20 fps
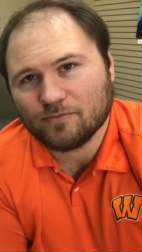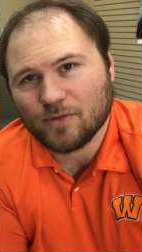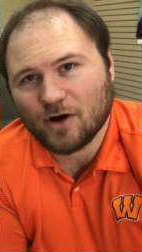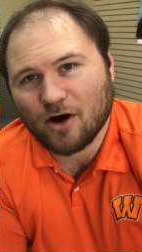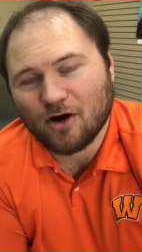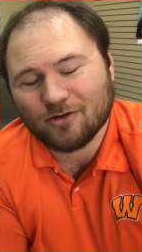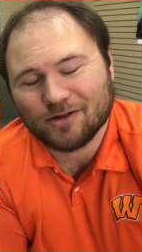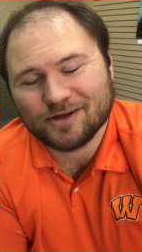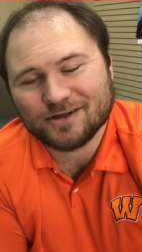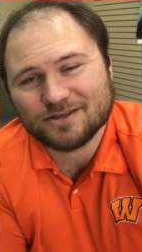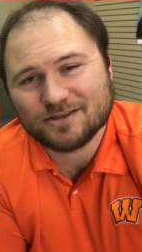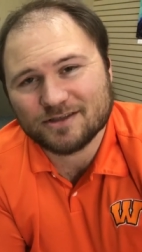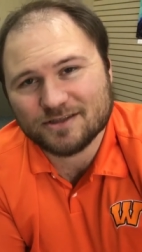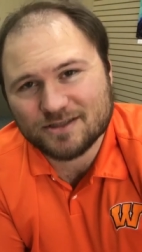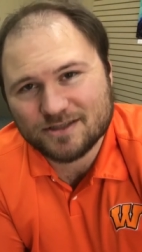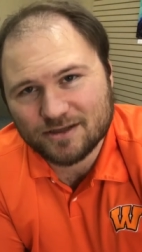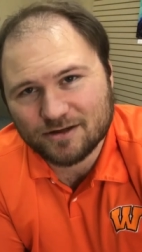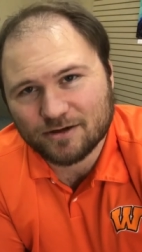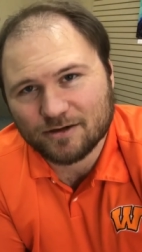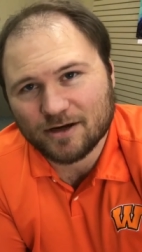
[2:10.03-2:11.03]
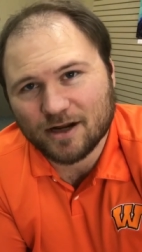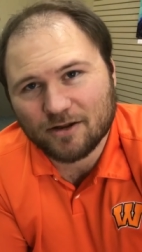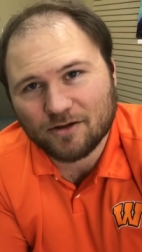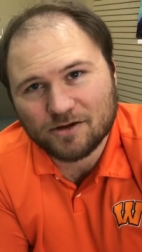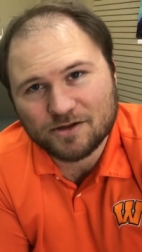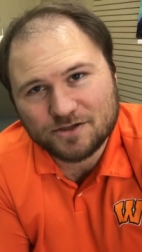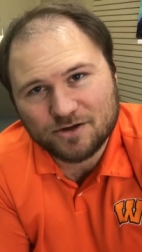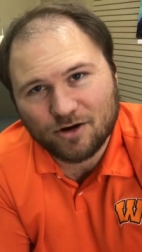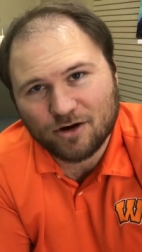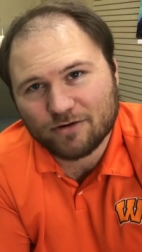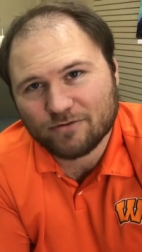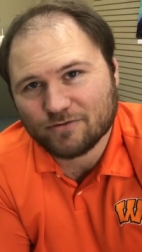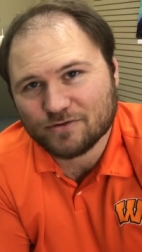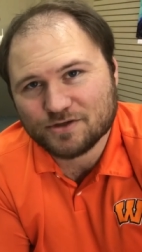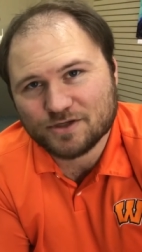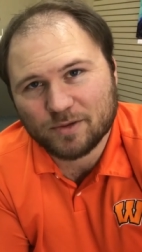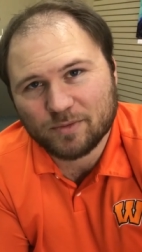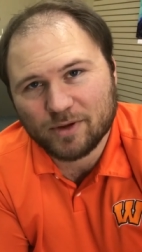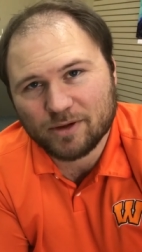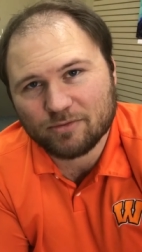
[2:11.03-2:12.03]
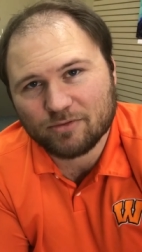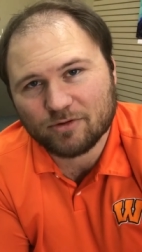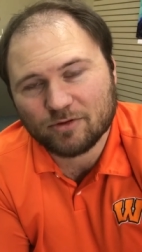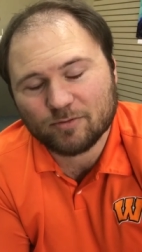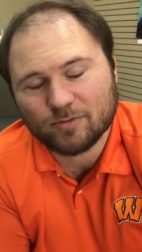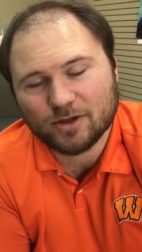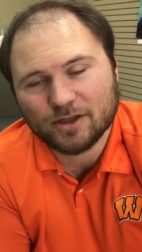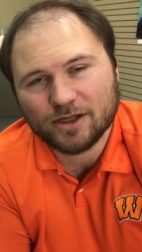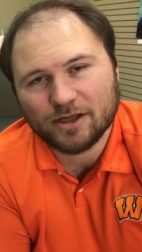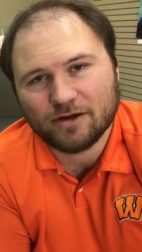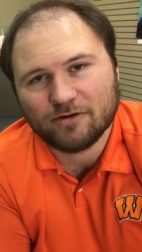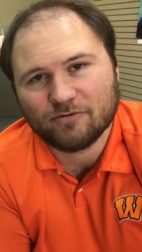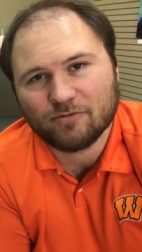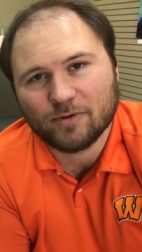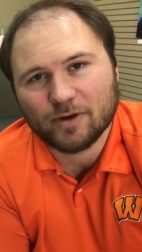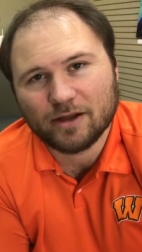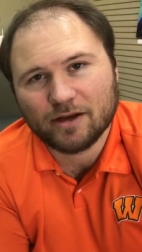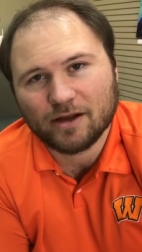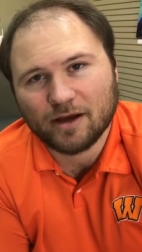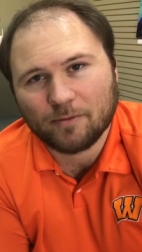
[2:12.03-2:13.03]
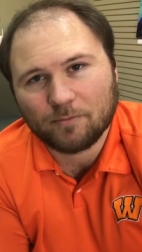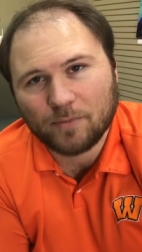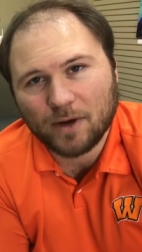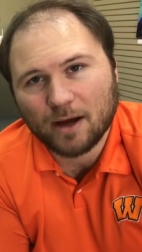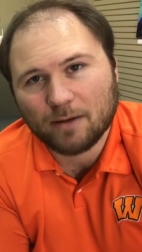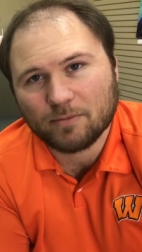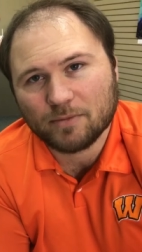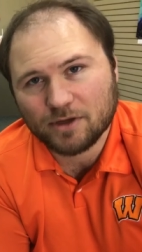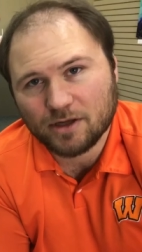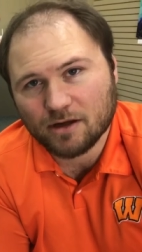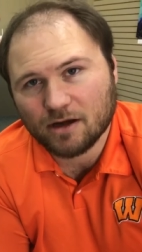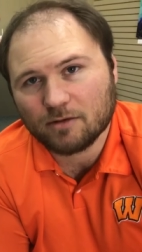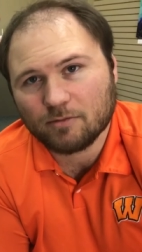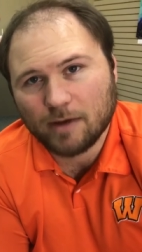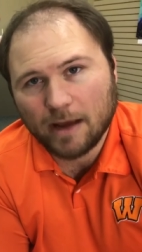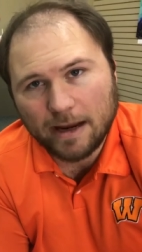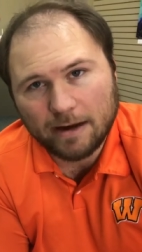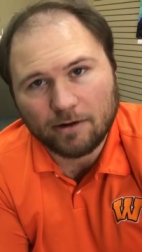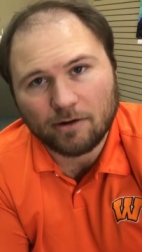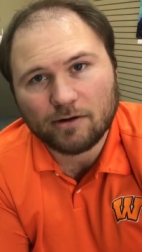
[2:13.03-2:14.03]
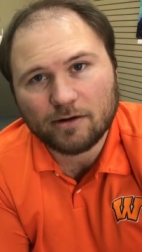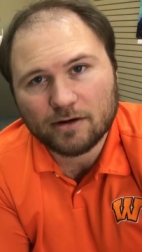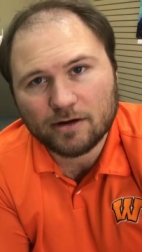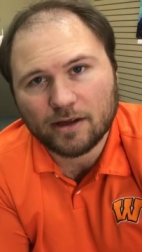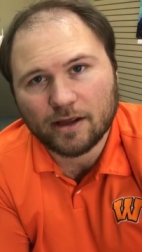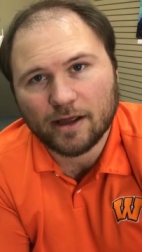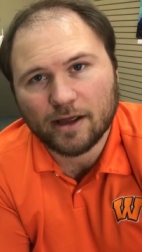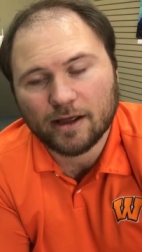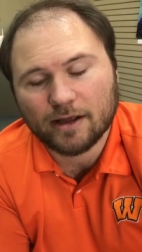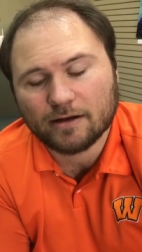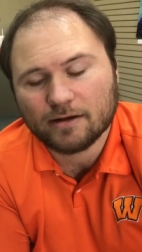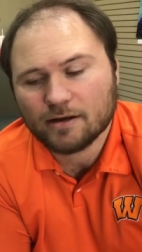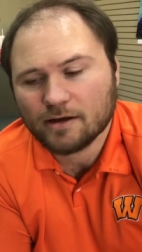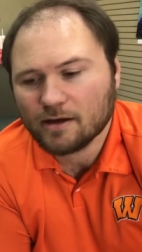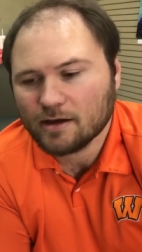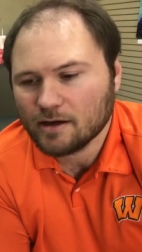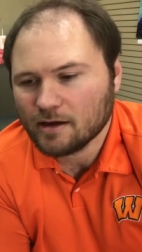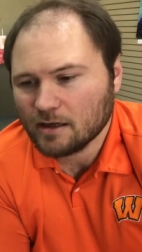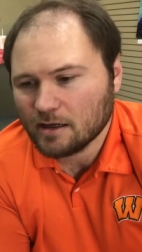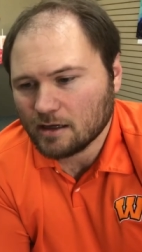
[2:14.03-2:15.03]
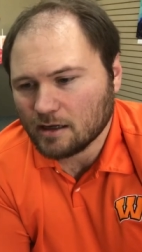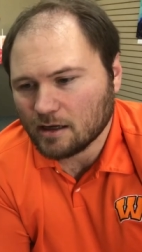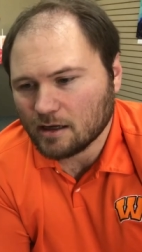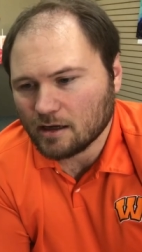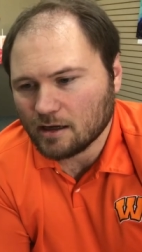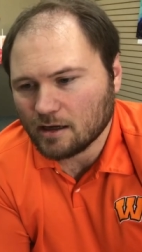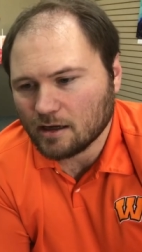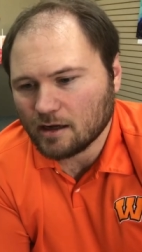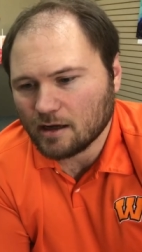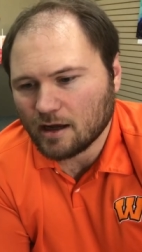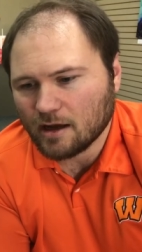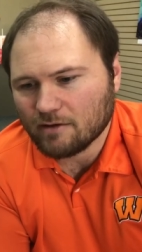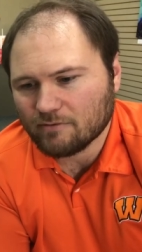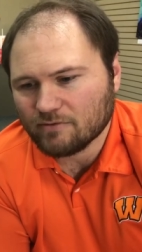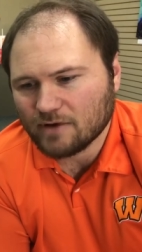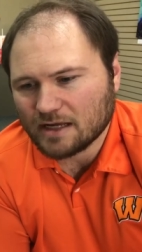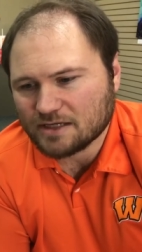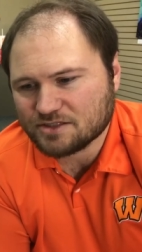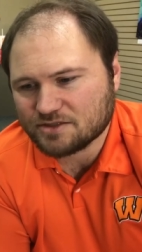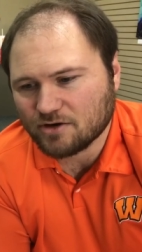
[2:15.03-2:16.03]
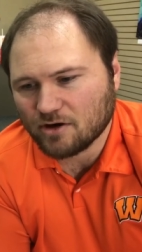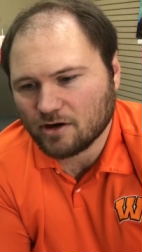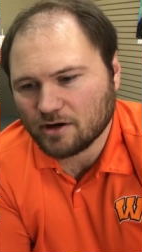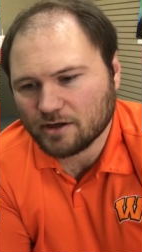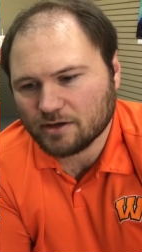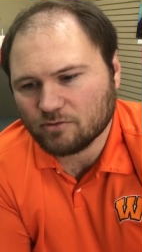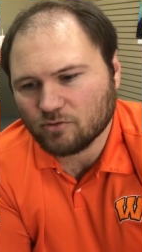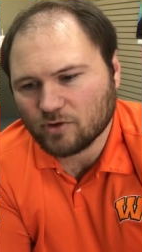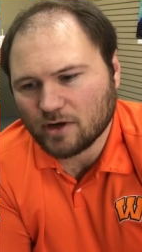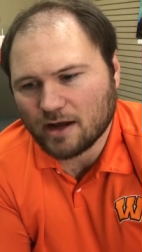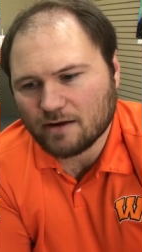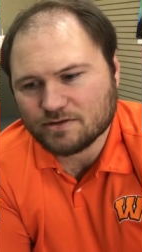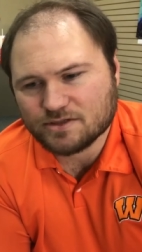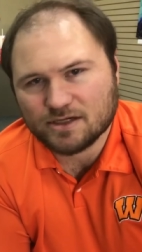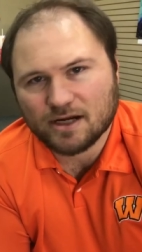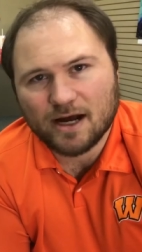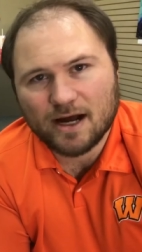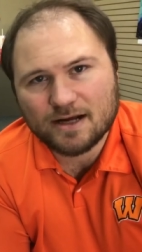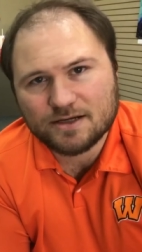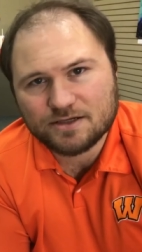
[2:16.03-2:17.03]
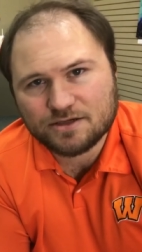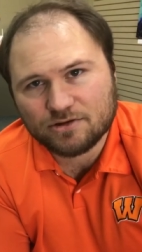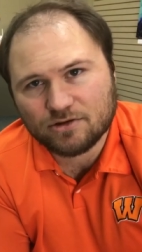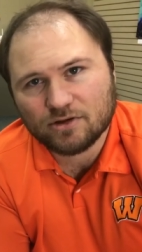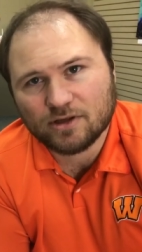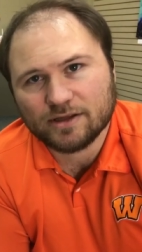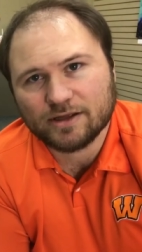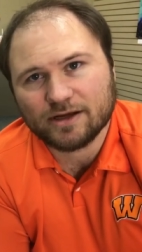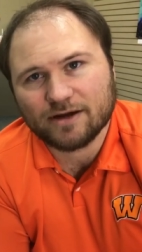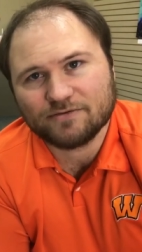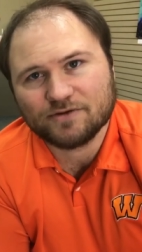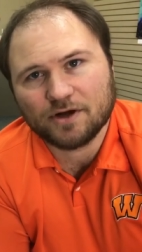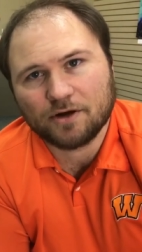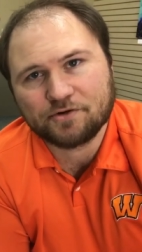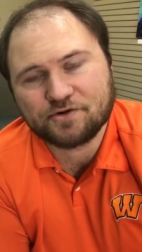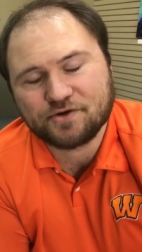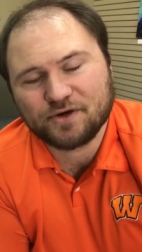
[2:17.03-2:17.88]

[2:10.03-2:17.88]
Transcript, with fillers: all things considered. Now, that's hard for some people to believe, but I'm a young painter, and I started when I was in high school. I think I've told